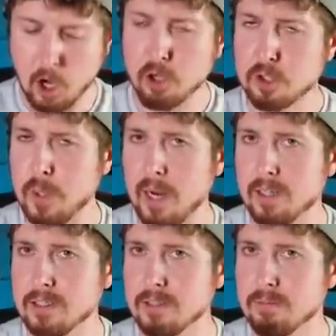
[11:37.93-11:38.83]
Ultra
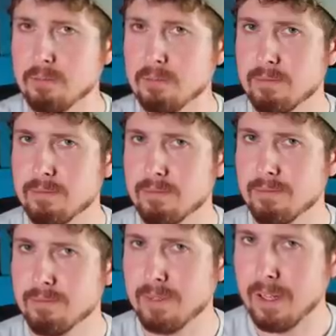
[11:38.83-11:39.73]
Rares.
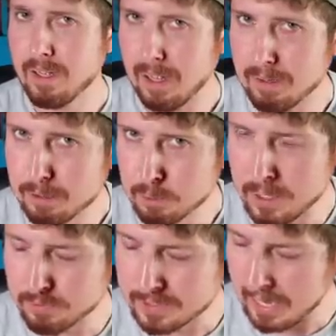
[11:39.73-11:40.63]
A little
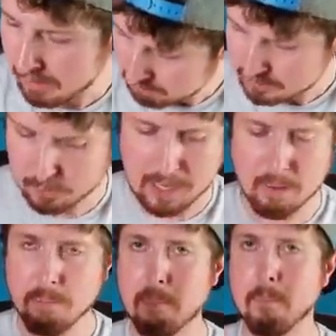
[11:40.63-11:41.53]
rough today. It's okay.